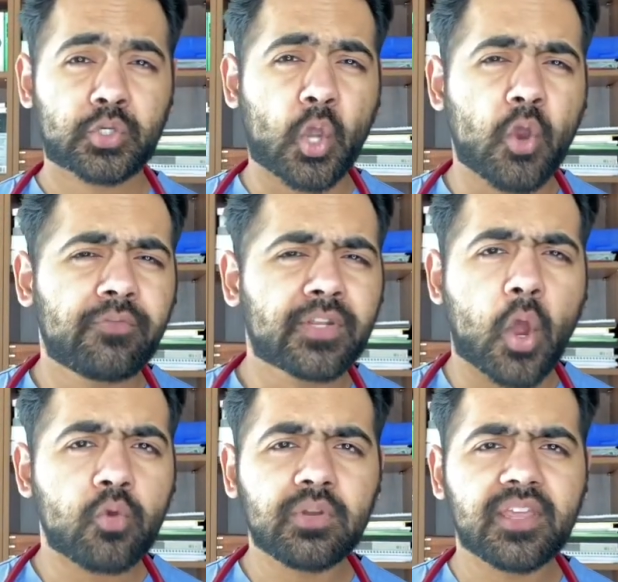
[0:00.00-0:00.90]
COVID
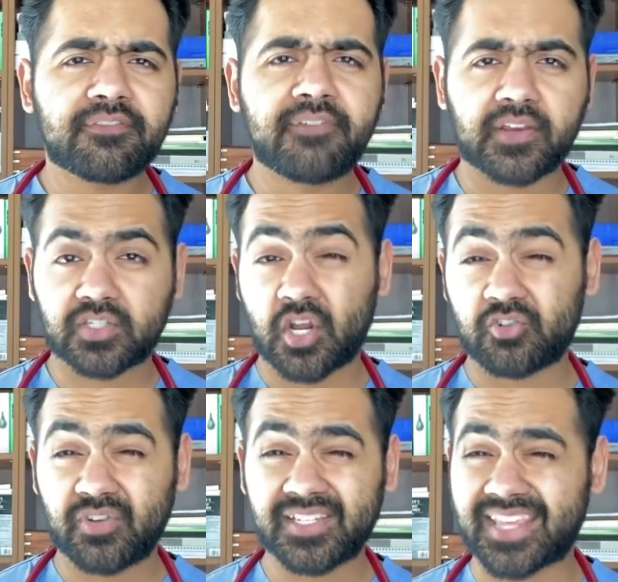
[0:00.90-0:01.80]
only affects
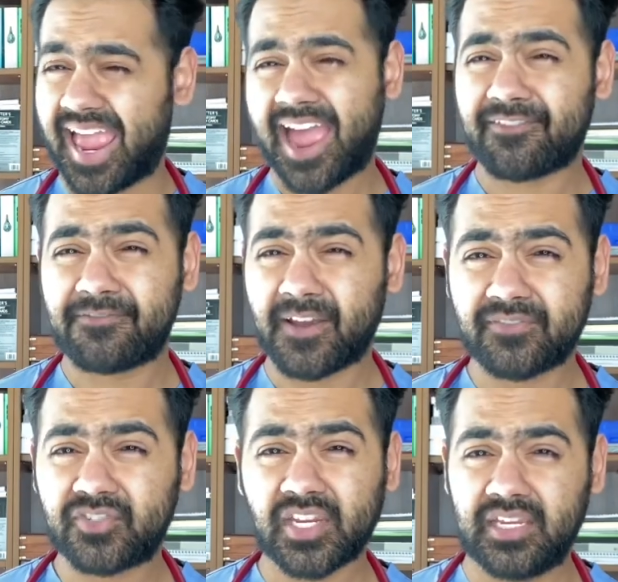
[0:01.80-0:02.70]
countries that have
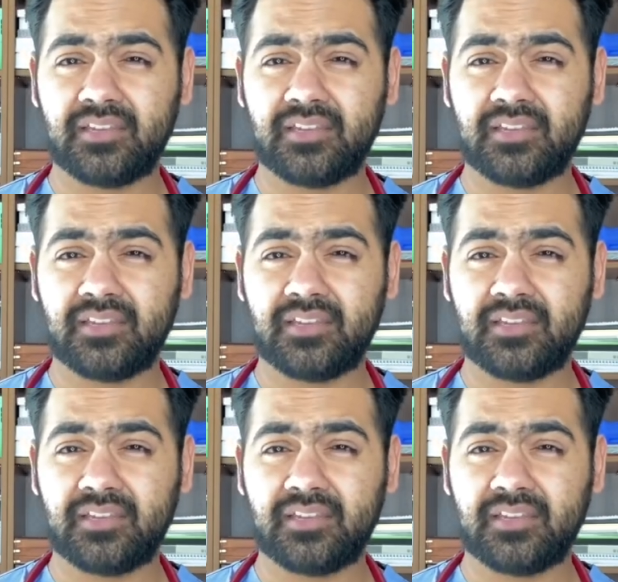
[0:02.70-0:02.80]
5G.